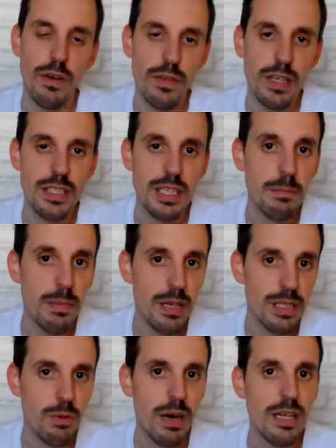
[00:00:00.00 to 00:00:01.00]
simplest
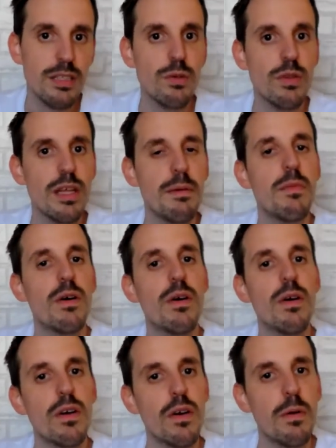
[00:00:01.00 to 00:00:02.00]
one to the
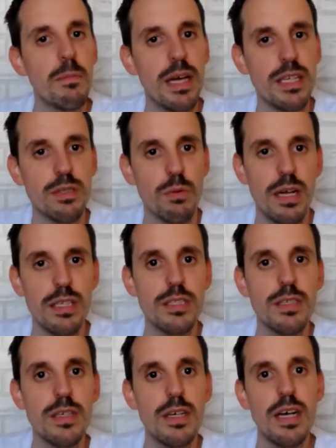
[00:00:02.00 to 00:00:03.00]
more complex ones.
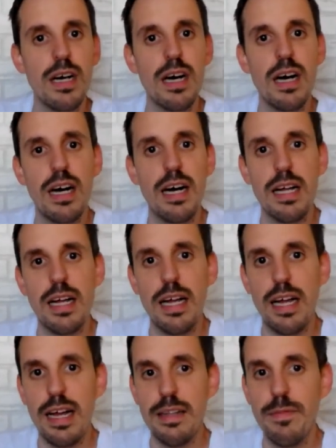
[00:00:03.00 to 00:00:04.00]

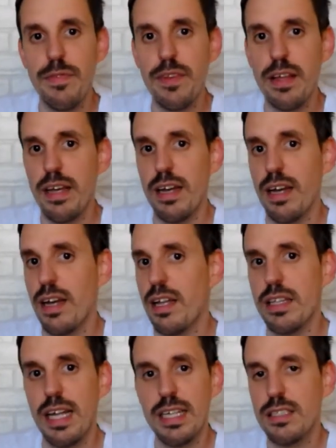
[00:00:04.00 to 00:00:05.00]
And
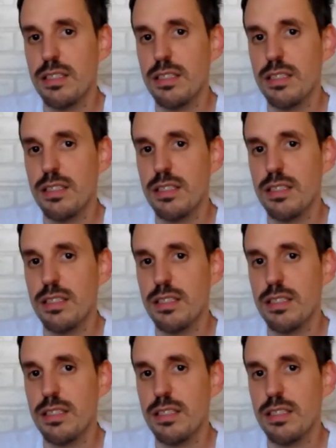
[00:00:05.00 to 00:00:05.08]
that's